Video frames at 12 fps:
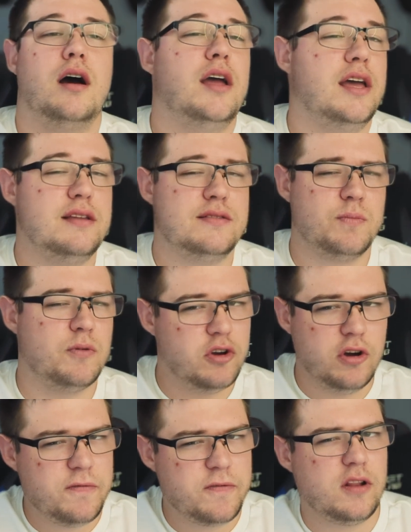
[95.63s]
It's
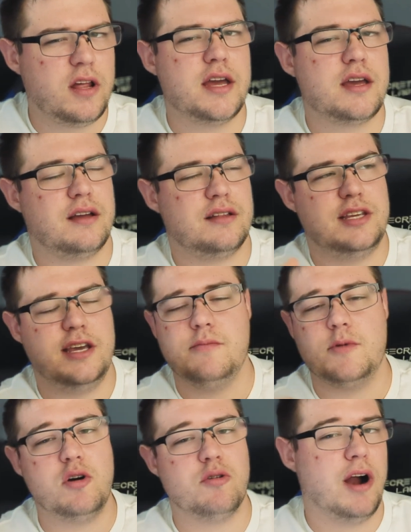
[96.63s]
good for like Team
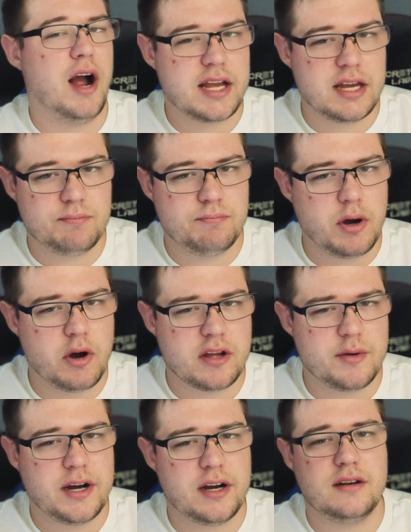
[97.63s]
Go Rocket
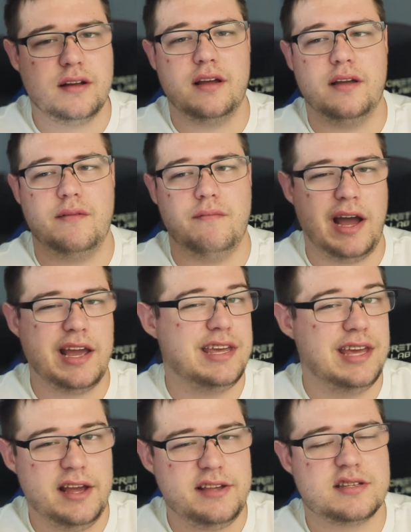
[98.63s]
Pokemon, I
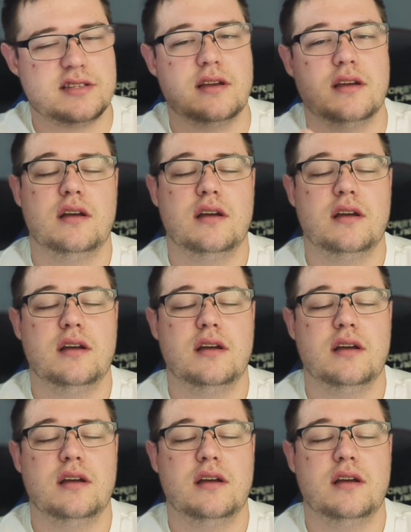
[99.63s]
guess,